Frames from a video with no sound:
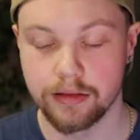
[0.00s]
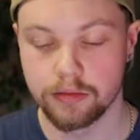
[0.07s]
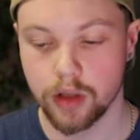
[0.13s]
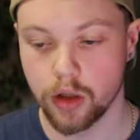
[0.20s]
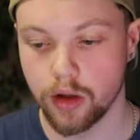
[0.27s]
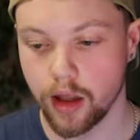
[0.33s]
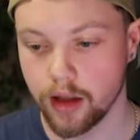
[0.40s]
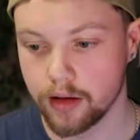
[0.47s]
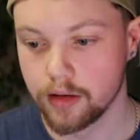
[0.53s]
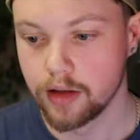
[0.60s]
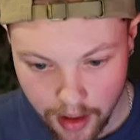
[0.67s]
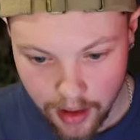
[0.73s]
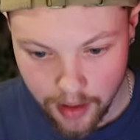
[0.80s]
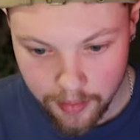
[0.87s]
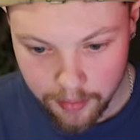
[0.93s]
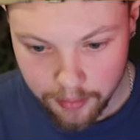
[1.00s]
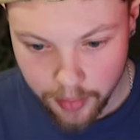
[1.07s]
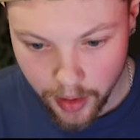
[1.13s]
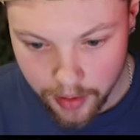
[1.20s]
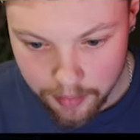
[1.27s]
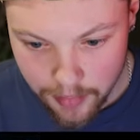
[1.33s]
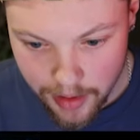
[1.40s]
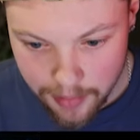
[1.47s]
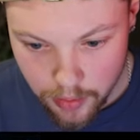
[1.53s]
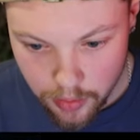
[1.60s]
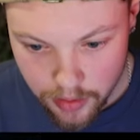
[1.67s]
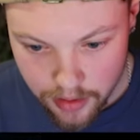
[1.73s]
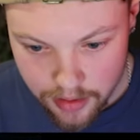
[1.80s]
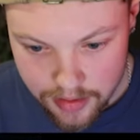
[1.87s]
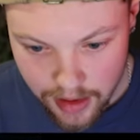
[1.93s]
Okay. But maybe we
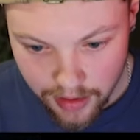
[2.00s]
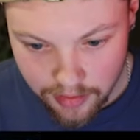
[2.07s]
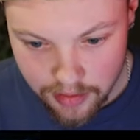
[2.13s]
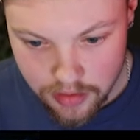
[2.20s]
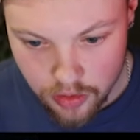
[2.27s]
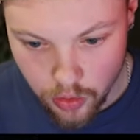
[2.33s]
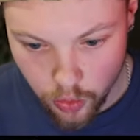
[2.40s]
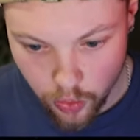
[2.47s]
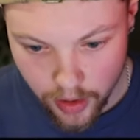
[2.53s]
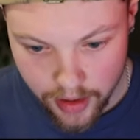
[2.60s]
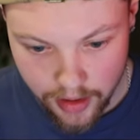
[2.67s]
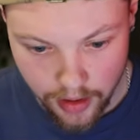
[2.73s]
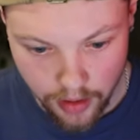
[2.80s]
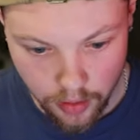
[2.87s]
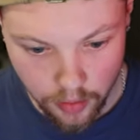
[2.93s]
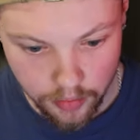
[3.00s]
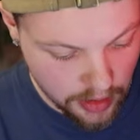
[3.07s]
can take this grate out.